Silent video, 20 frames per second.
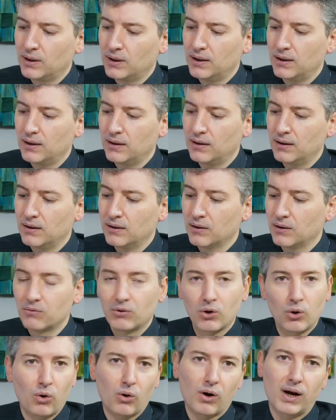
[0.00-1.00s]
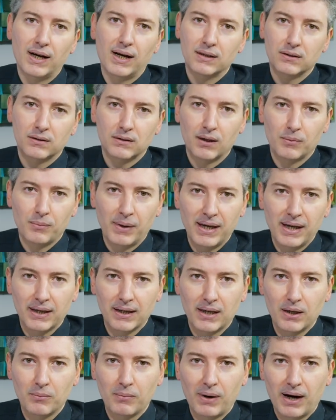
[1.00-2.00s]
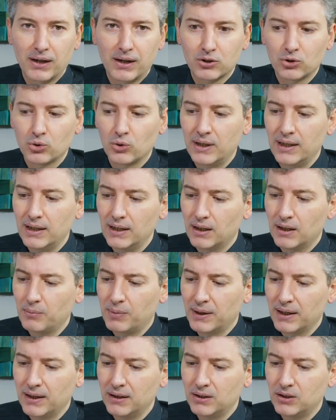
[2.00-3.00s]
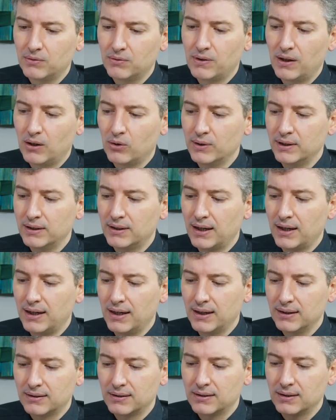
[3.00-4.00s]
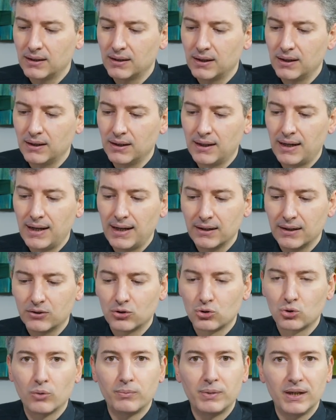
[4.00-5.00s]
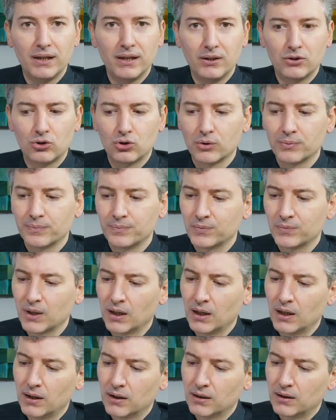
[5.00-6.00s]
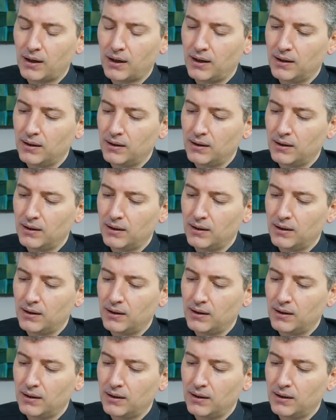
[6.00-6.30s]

through ultrasound. So I will also put the link below for those interested in reading